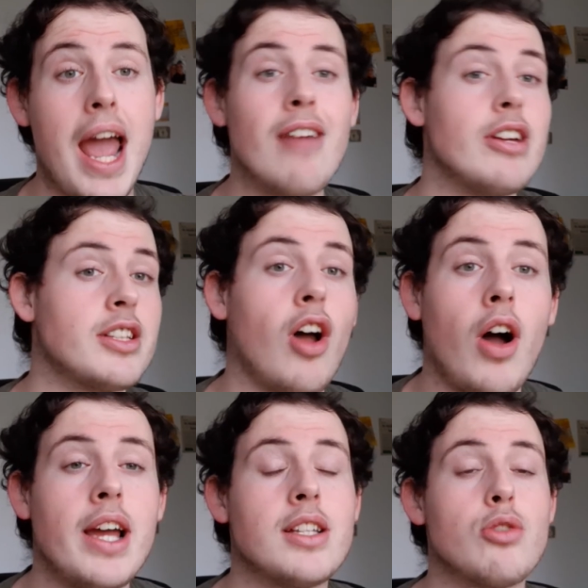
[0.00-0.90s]
Eric
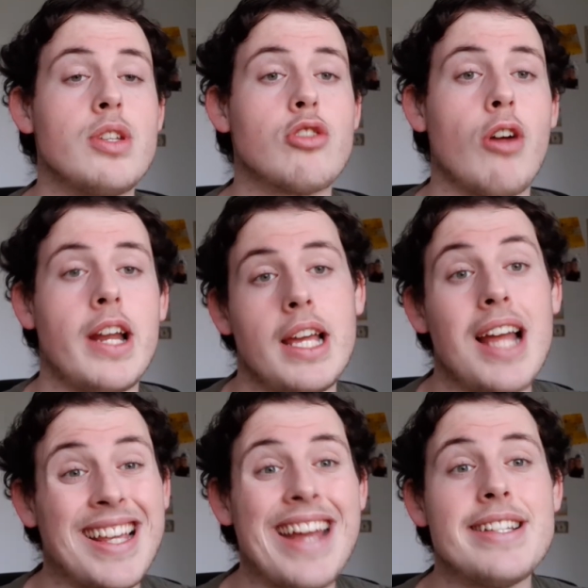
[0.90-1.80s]
Dier, to his credit,
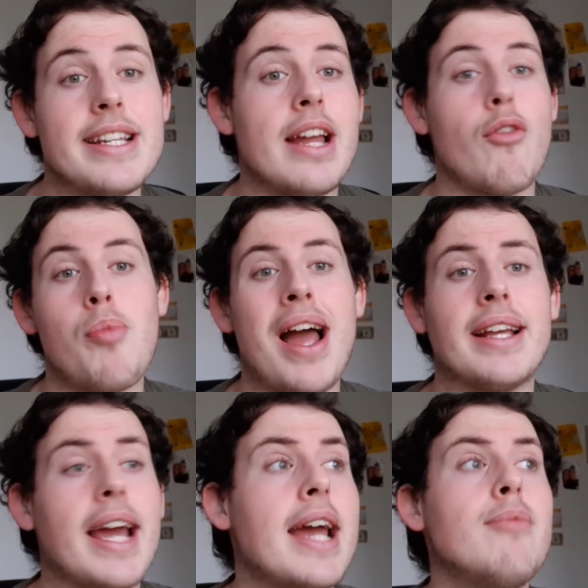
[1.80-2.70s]
again, didn't have a
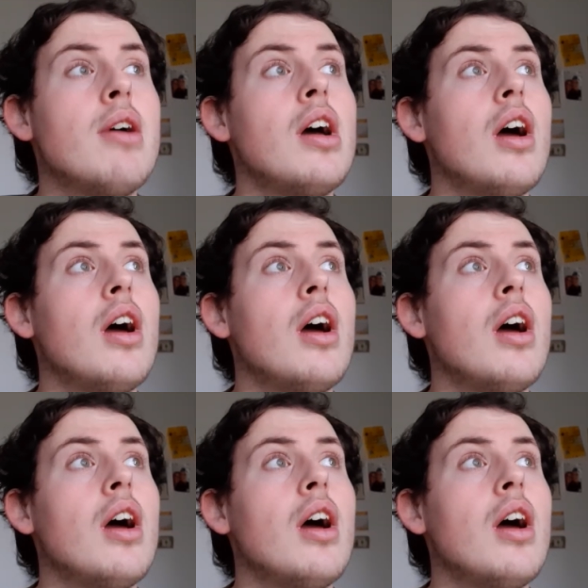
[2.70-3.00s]
bad game.